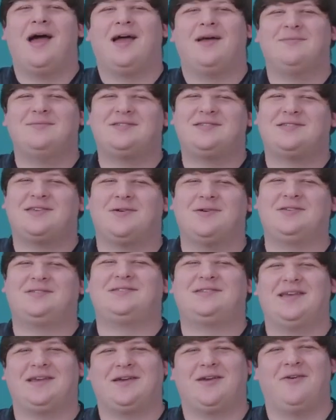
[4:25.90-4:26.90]
I'm so
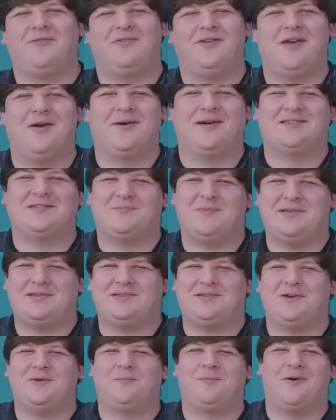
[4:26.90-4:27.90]
sick of USB
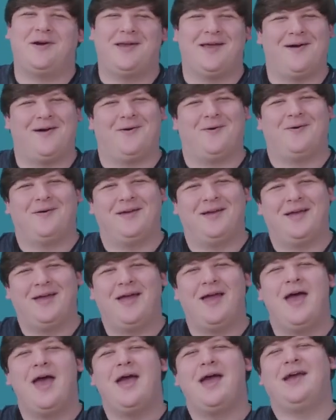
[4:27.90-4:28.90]
2.0.
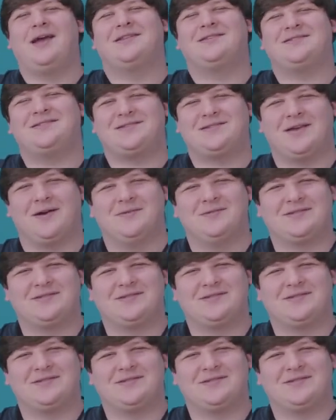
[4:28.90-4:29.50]
It's so